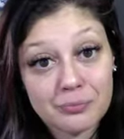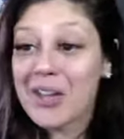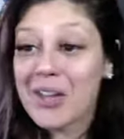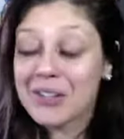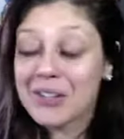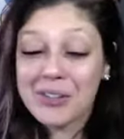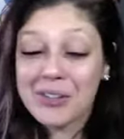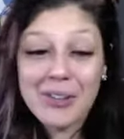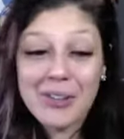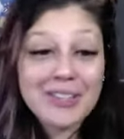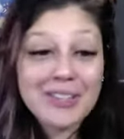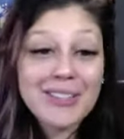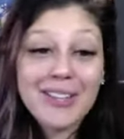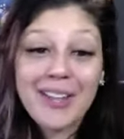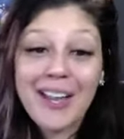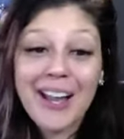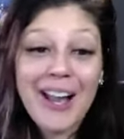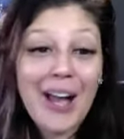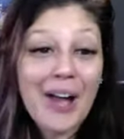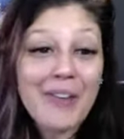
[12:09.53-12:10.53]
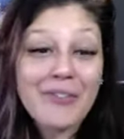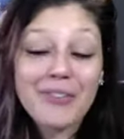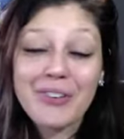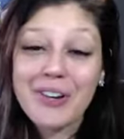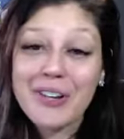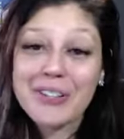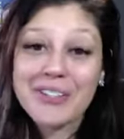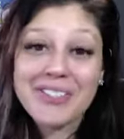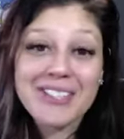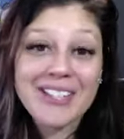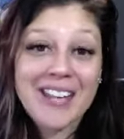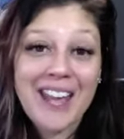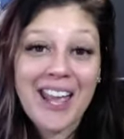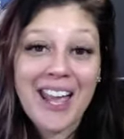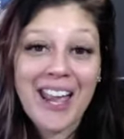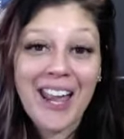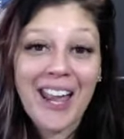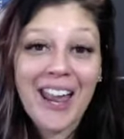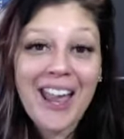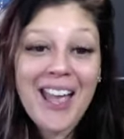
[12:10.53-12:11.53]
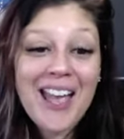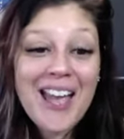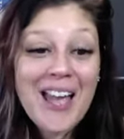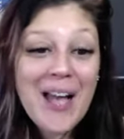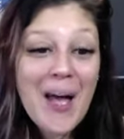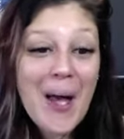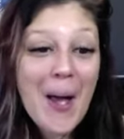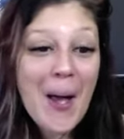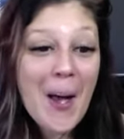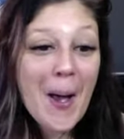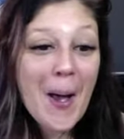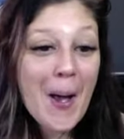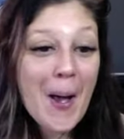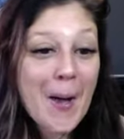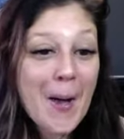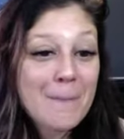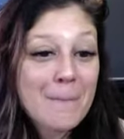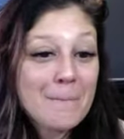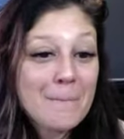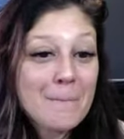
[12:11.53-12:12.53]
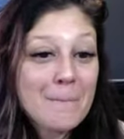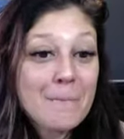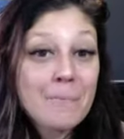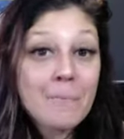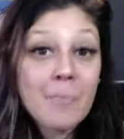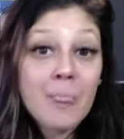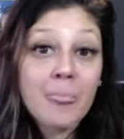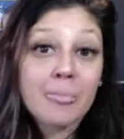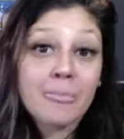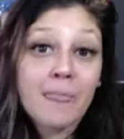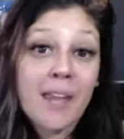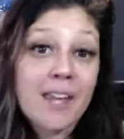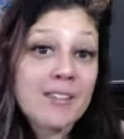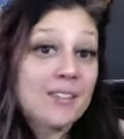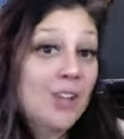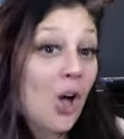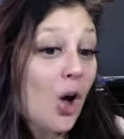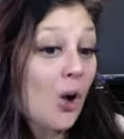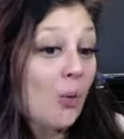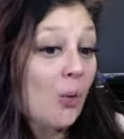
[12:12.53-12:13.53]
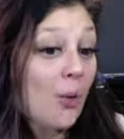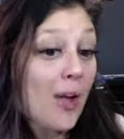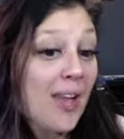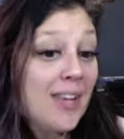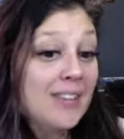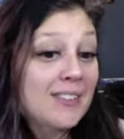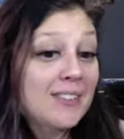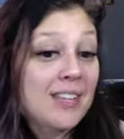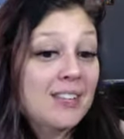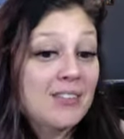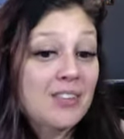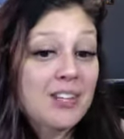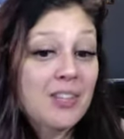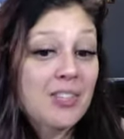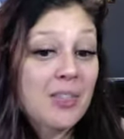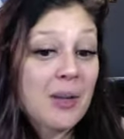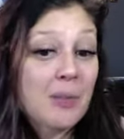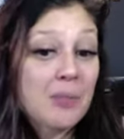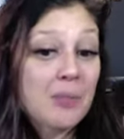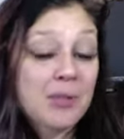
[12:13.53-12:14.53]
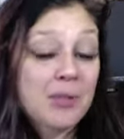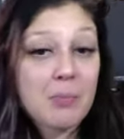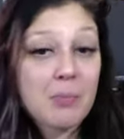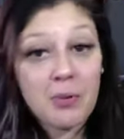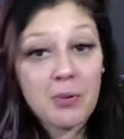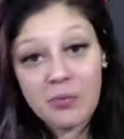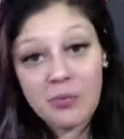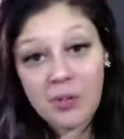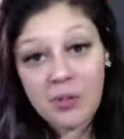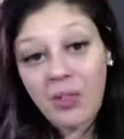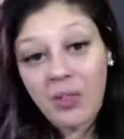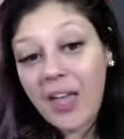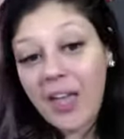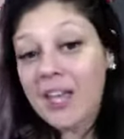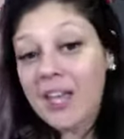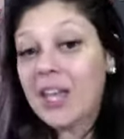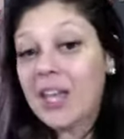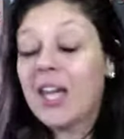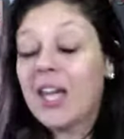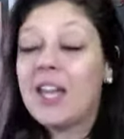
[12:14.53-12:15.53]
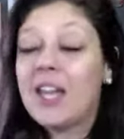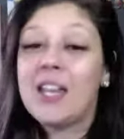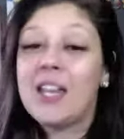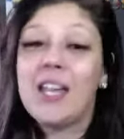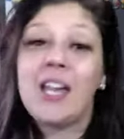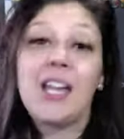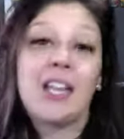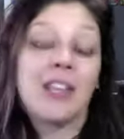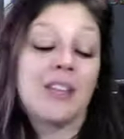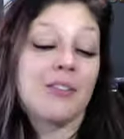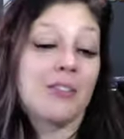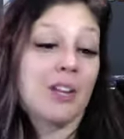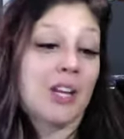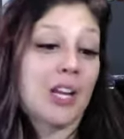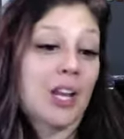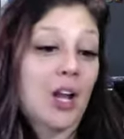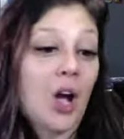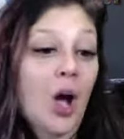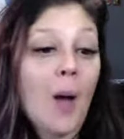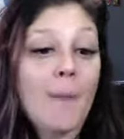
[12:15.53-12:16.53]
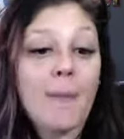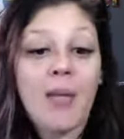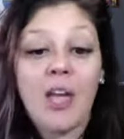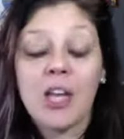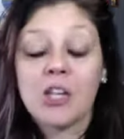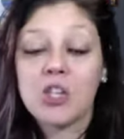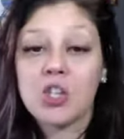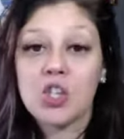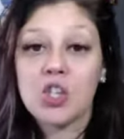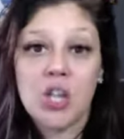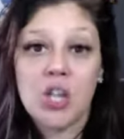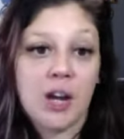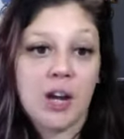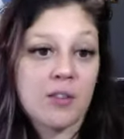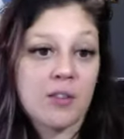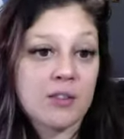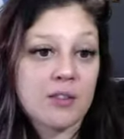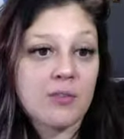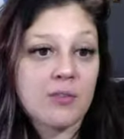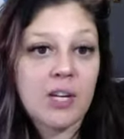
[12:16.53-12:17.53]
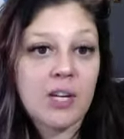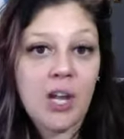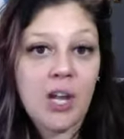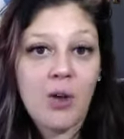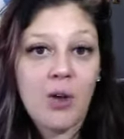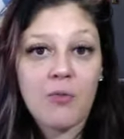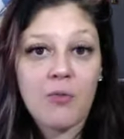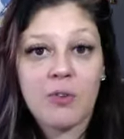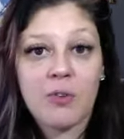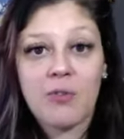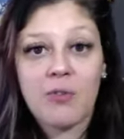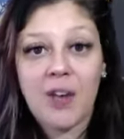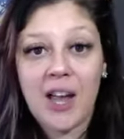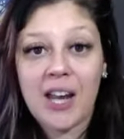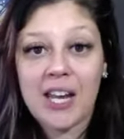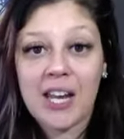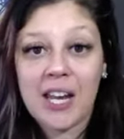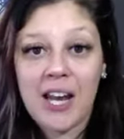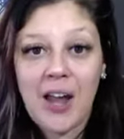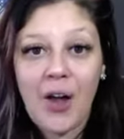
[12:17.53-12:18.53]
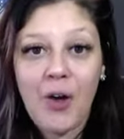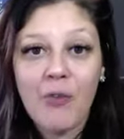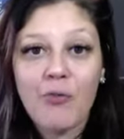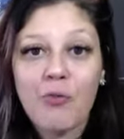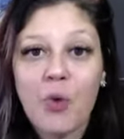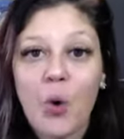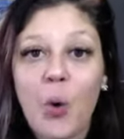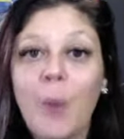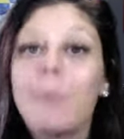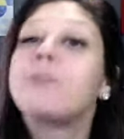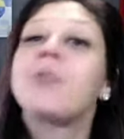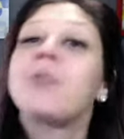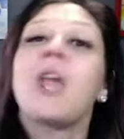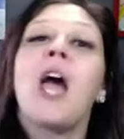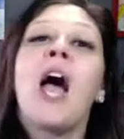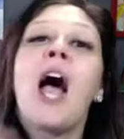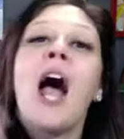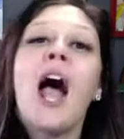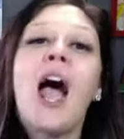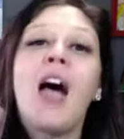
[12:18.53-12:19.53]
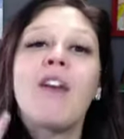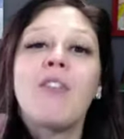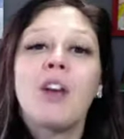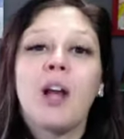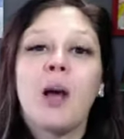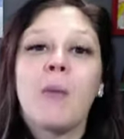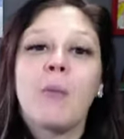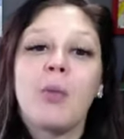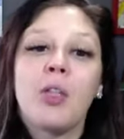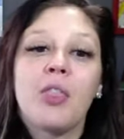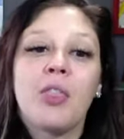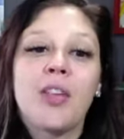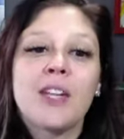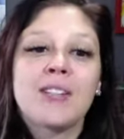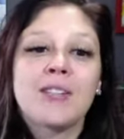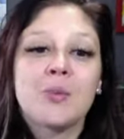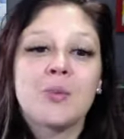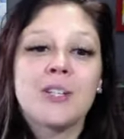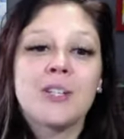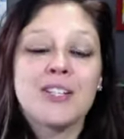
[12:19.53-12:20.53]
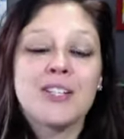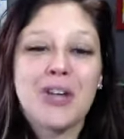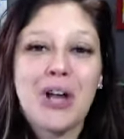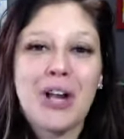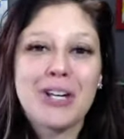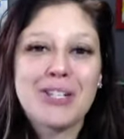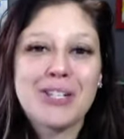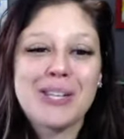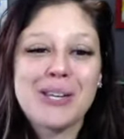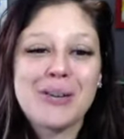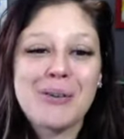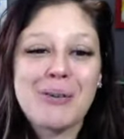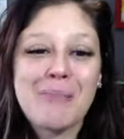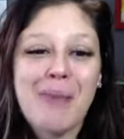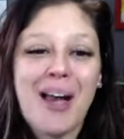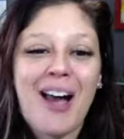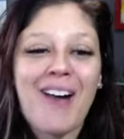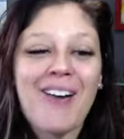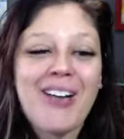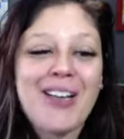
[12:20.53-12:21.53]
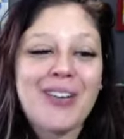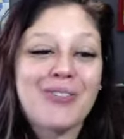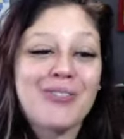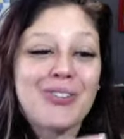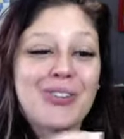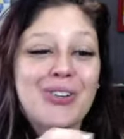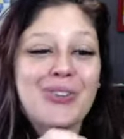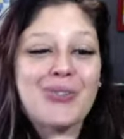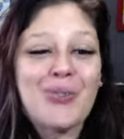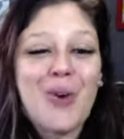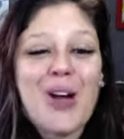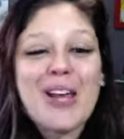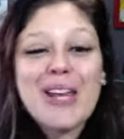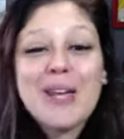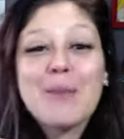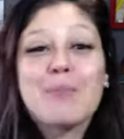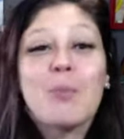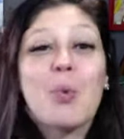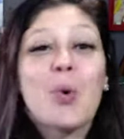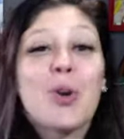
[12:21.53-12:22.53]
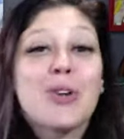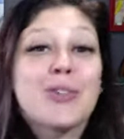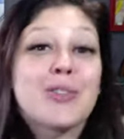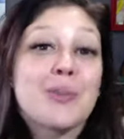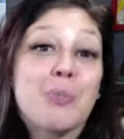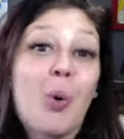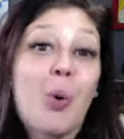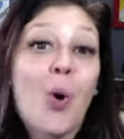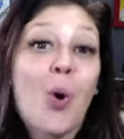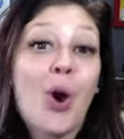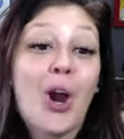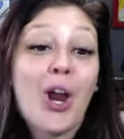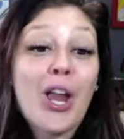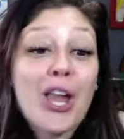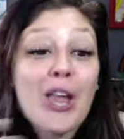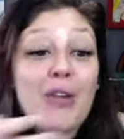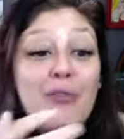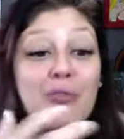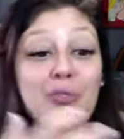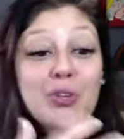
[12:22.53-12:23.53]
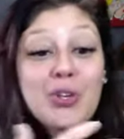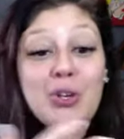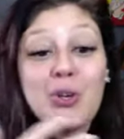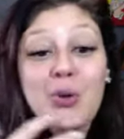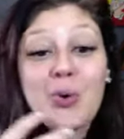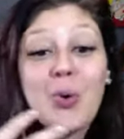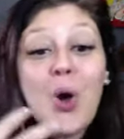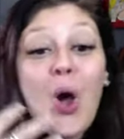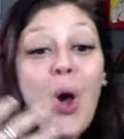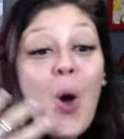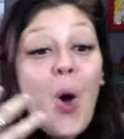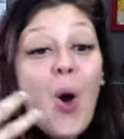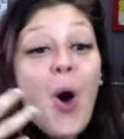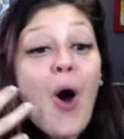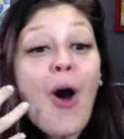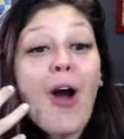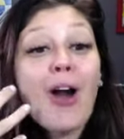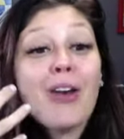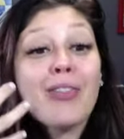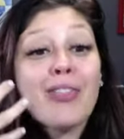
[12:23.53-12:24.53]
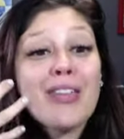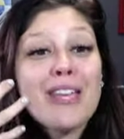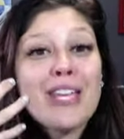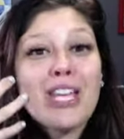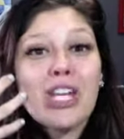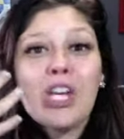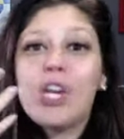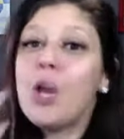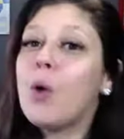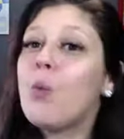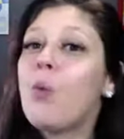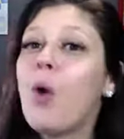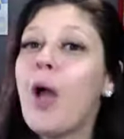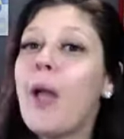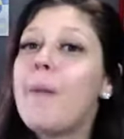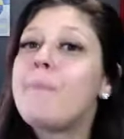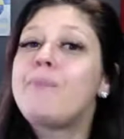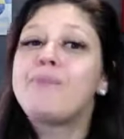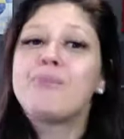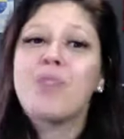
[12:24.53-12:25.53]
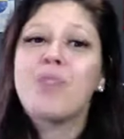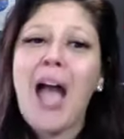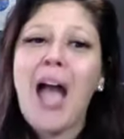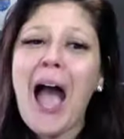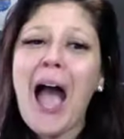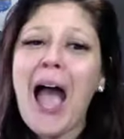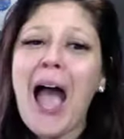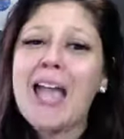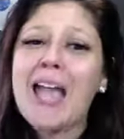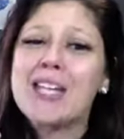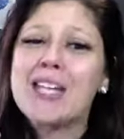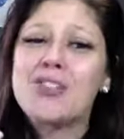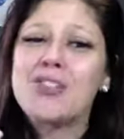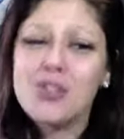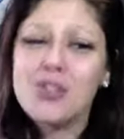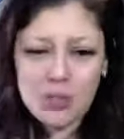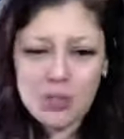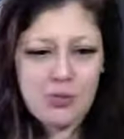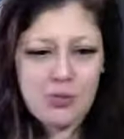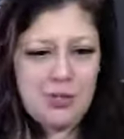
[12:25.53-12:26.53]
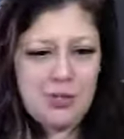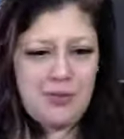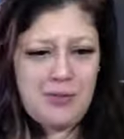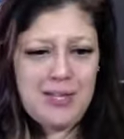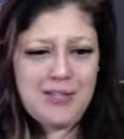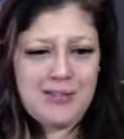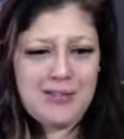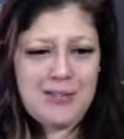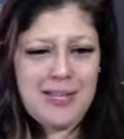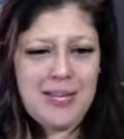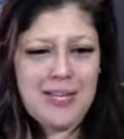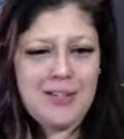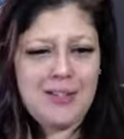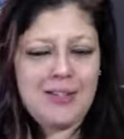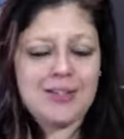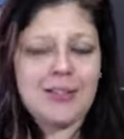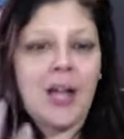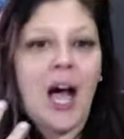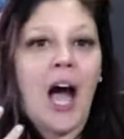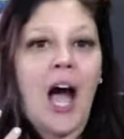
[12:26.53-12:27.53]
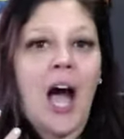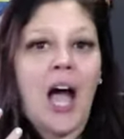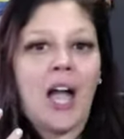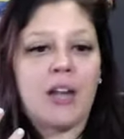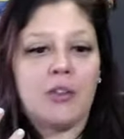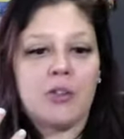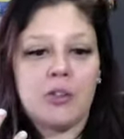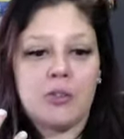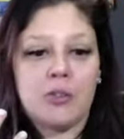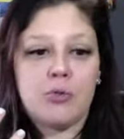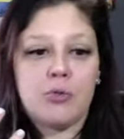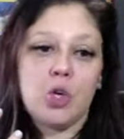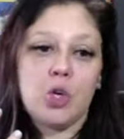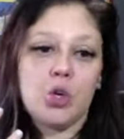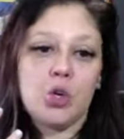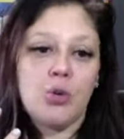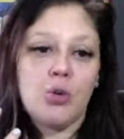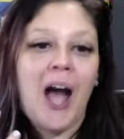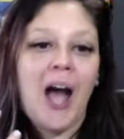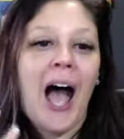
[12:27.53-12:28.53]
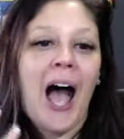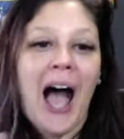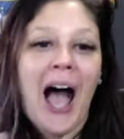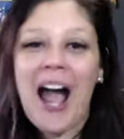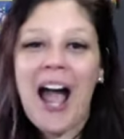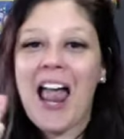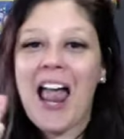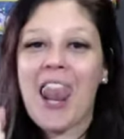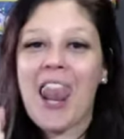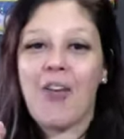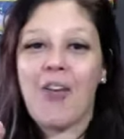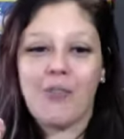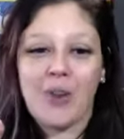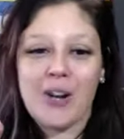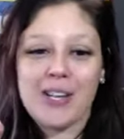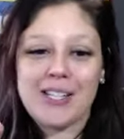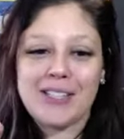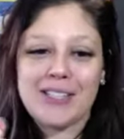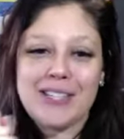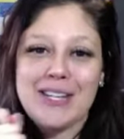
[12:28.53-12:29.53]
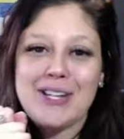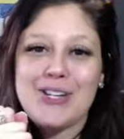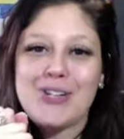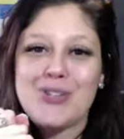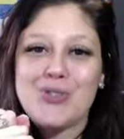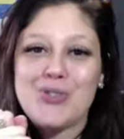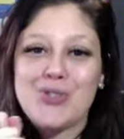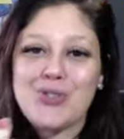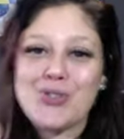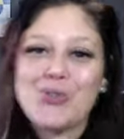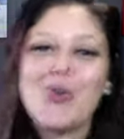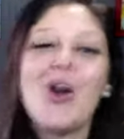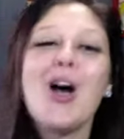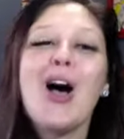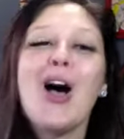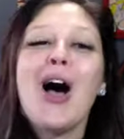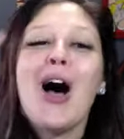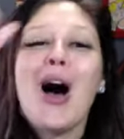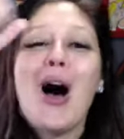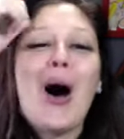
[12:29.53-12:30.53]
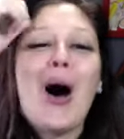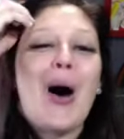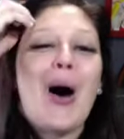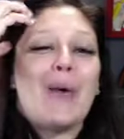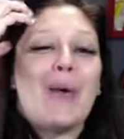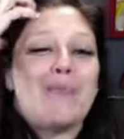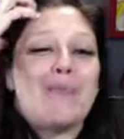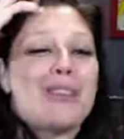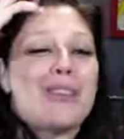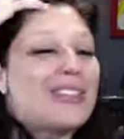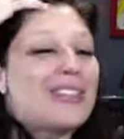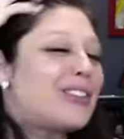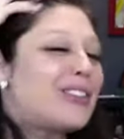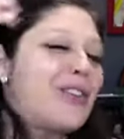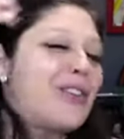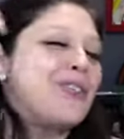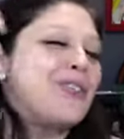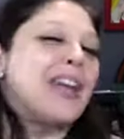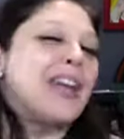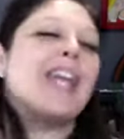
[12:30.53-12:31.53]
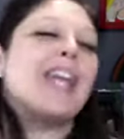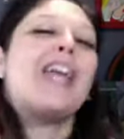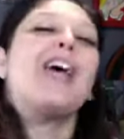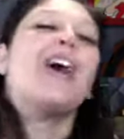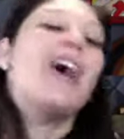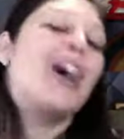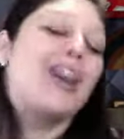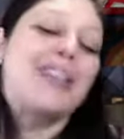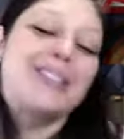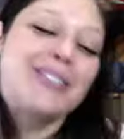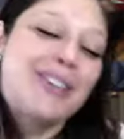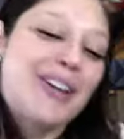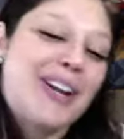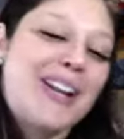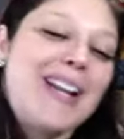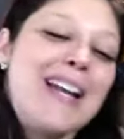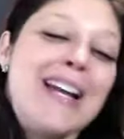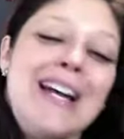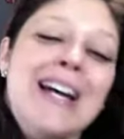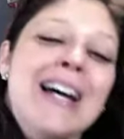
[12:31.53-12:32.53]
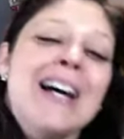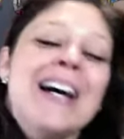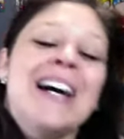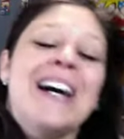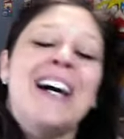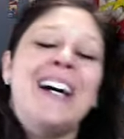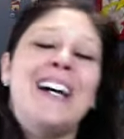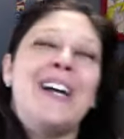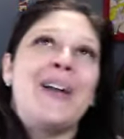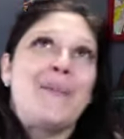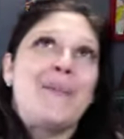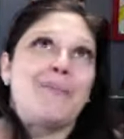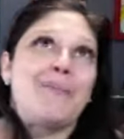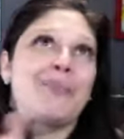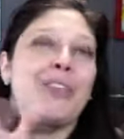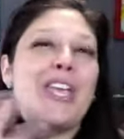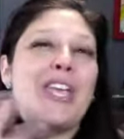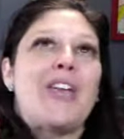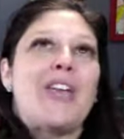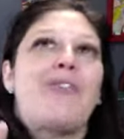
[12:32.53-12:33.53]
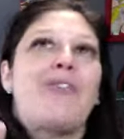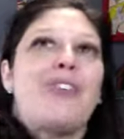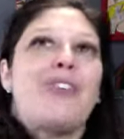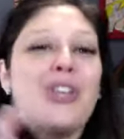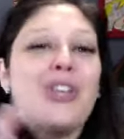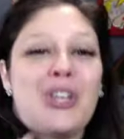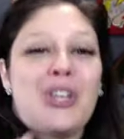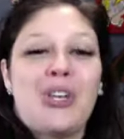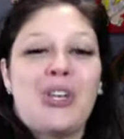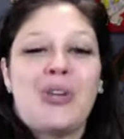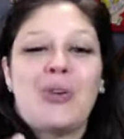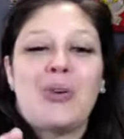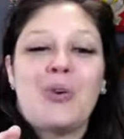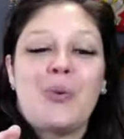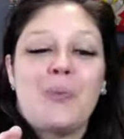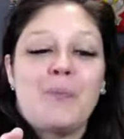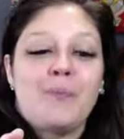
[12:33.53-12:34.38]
So that's all I got for us today. As always, give it a thumbs up if you like it. Leave any comments. Share this video if you find it helpful. I have a couple of things I want to talk to you about if you're wanting more support. If you are thinking, you know what? I do these things. I do. I love when I say do. It's so funny. Okay, sorry. If you